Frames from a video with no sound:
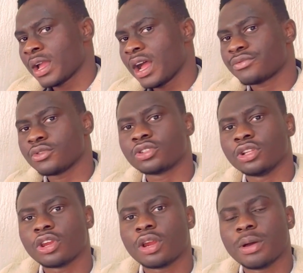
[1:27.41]
I've talked a
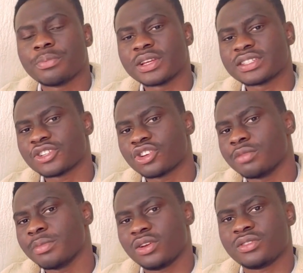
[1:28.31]
lot about price action in
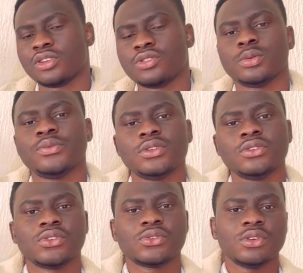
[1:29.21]
my other YouTube
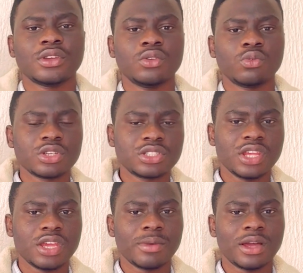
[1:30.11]
videos, so you can watch
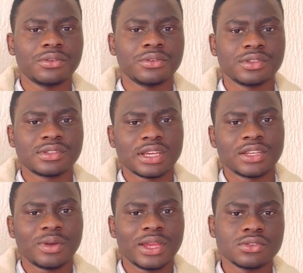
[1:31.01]
them and
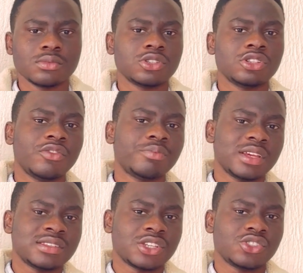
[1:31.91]
understand why I so much love
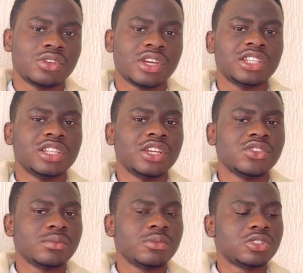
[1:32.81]
price action, and I
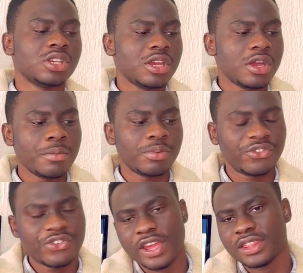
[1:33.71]
so much
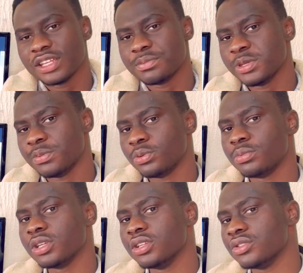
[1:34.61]
prefer that people
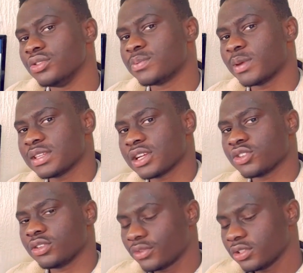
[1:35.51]
begin to use price
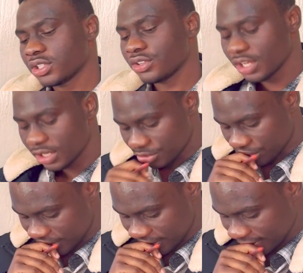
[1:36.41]
action for their daily
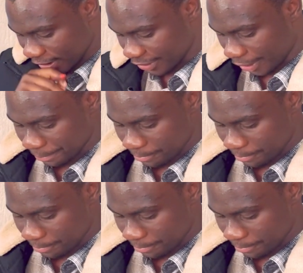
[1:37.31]
trading career.